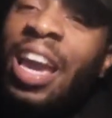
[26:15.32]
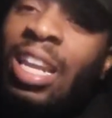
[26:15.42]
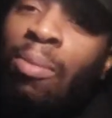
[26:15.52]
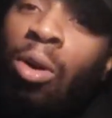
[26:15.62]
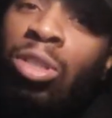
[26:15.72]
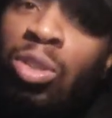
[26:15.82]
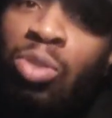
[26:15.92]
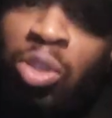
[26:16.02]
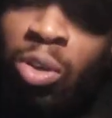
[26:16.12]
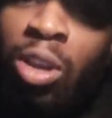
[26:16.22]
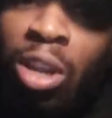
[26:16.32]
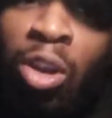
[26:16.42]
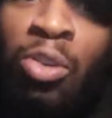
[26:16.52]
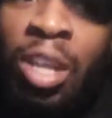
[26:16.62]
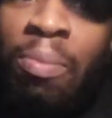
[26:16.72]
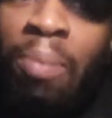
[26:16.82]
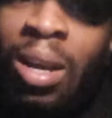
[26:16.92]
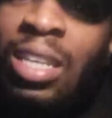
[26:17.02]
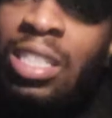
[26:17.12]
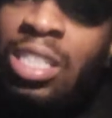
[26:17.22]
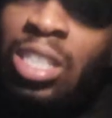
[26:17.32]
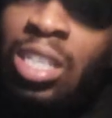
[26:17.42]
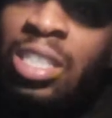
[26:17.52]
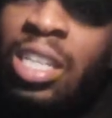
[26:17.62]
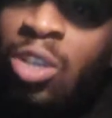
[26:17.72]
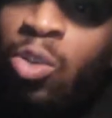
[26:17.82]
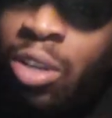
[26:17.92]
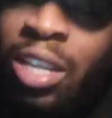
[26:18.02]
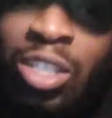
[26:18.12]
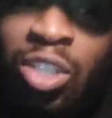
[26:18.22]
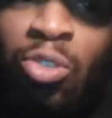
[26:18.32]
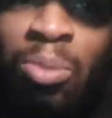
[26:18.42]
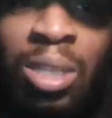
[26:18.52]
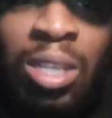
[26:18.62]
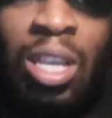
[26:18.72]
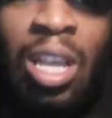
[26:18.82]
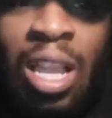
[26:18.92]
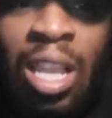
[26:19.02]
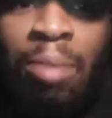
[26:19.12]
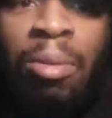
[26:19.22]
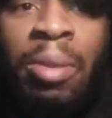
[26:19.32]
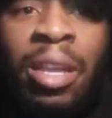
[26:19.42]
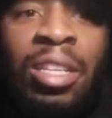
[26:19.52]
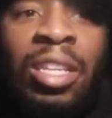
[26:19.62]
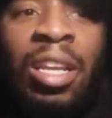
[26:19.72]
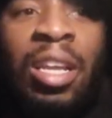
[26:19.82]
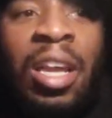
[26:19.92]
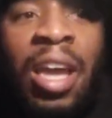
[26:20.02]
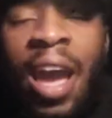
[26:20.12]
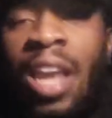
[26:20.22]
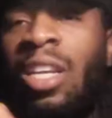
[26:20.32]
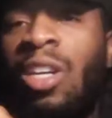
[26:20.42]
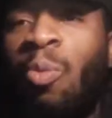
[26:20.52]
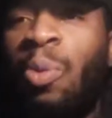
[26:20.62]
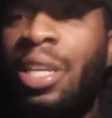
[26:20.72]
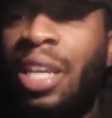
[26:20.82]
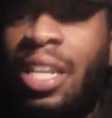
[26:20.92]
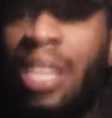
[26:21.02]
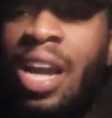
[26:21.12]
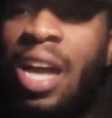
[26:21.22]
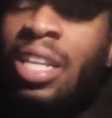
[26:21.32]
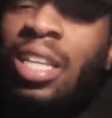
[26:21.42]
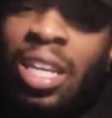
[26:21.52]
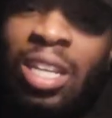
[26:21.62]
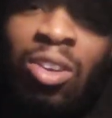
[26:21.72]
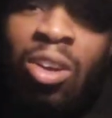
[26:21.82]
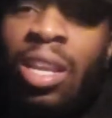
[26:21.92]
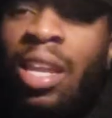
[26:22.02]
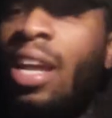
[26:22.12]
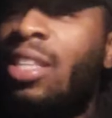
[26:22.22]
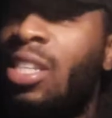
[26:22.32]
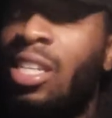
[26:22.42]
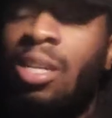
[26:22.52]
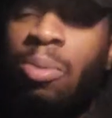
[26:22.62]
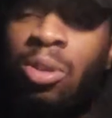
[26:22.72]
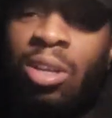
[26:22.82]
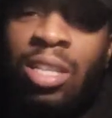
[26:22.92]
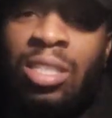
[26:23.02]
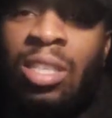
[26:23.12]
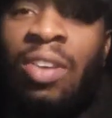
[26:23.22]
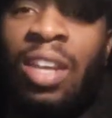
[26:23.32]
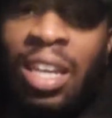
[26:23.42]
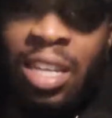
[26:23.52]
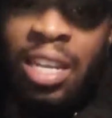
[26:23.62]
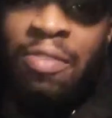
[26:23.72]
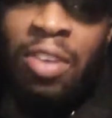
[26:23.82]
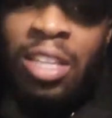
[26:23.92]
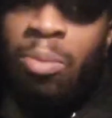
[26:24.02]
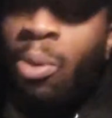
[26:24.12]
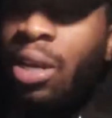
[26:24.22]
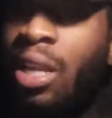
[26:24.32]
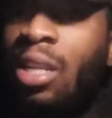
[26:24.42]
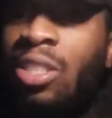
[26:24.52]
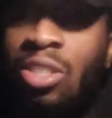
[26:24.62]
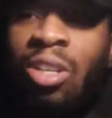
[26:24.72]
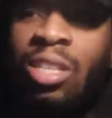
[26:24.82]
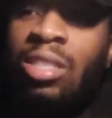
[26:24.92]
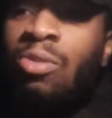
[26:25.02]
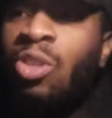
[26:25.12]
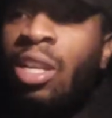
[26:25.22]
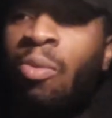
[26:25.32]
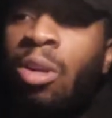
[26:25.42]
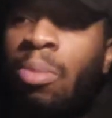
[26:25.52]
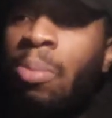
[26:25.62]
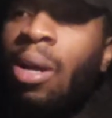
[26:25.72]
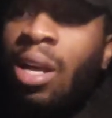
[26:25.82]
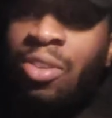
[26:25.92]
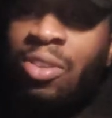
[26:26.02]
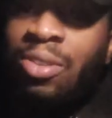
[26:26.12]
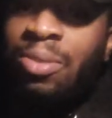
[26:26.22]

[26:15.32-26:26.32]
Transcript: and I'm also starting to learn that Mondays is a good day to DoorDash too, because a lot of people, they had a good weekend, they got it in and all that, they got teed up and all that stuff, and then they forget to bring their lunch and all that stuff, so they don't want to be bothered.